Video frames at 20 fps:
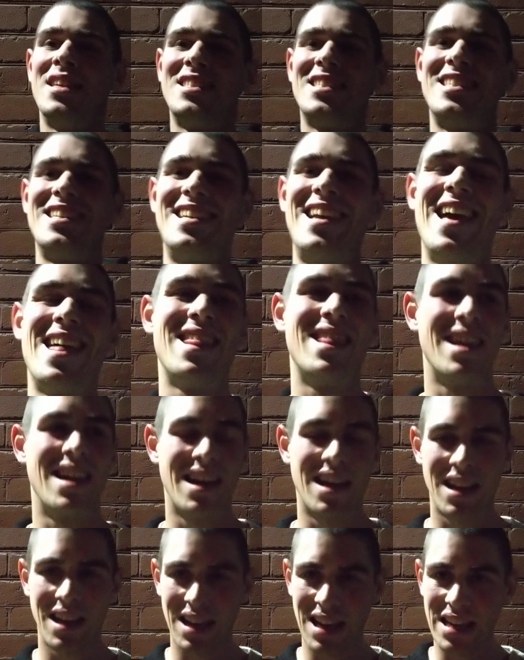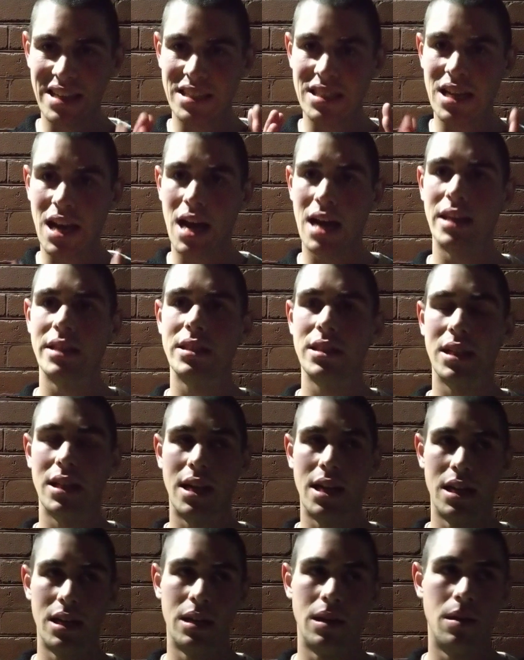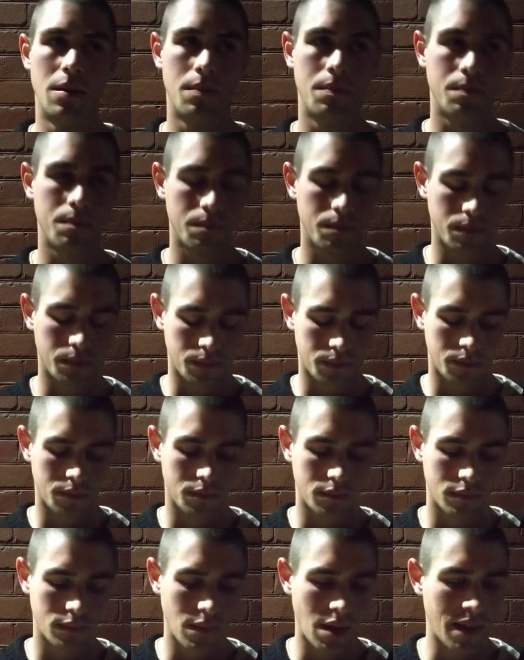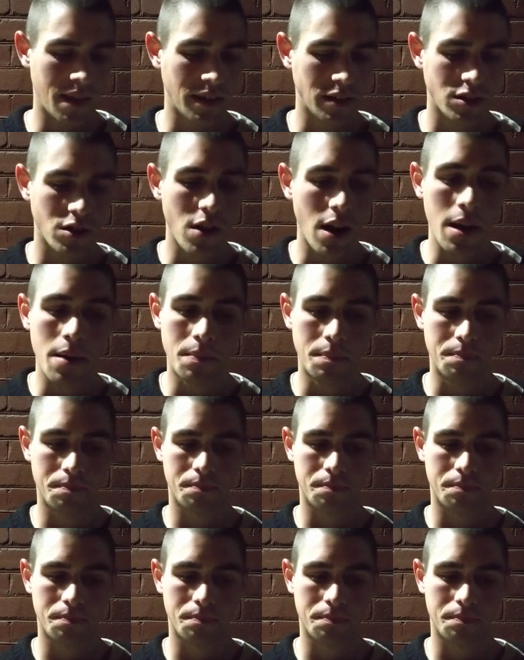this together, less isolated. And that's great.